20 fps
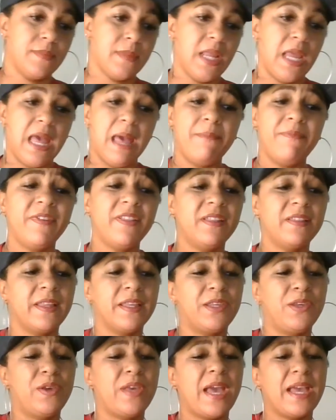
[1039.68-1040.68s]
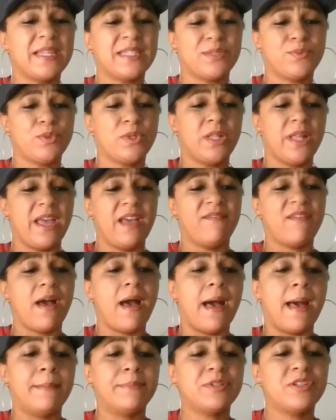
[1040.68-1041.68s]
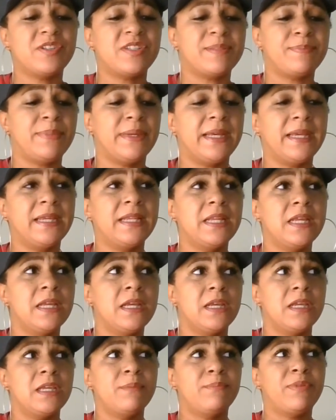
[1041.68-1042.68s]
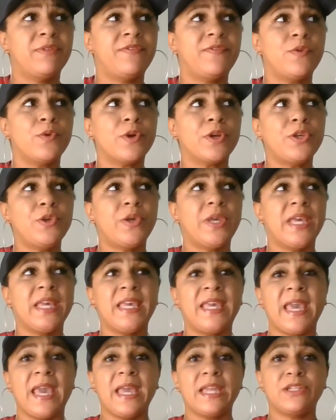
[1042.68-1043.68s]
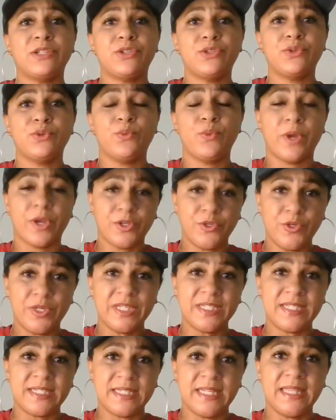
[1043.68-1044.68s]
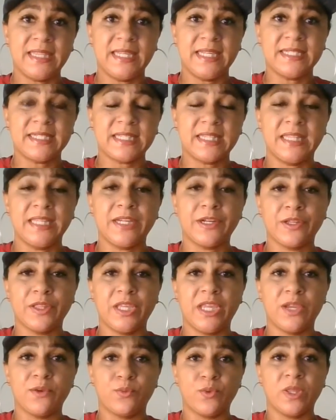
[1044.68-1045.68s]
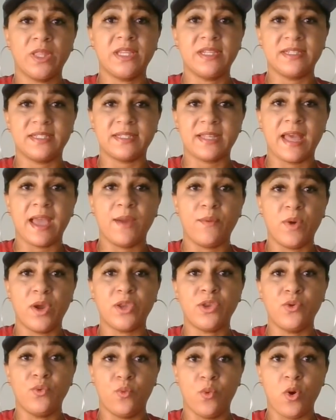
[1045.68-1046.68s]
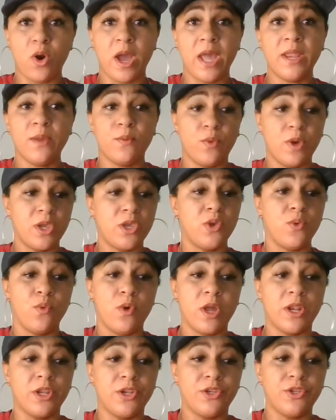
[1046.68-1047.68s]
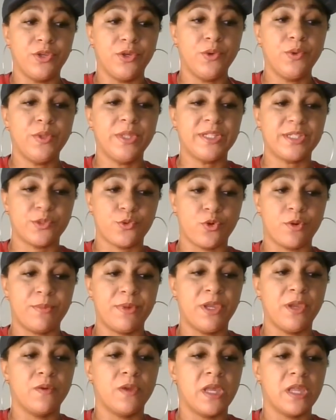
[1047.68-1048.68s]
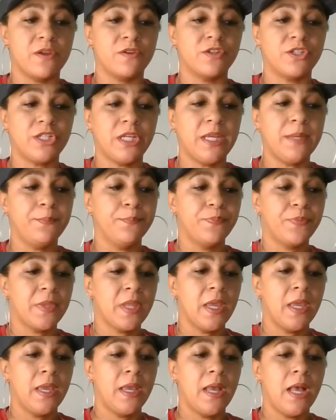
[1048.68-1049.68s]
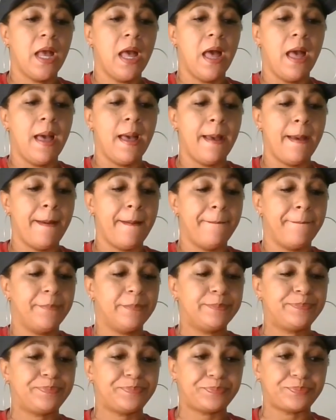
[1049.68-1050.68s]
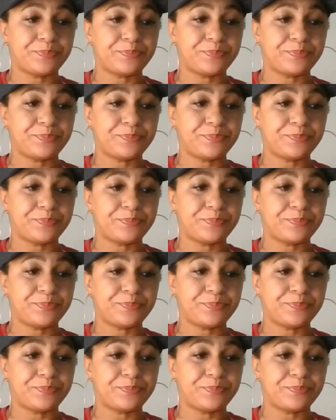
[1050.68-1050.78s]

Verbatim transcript: I'm feeling like you guys will have options, but before you can get to where you can see things clearly and really decide what you want and what you want to do, the Scorpio energy, um,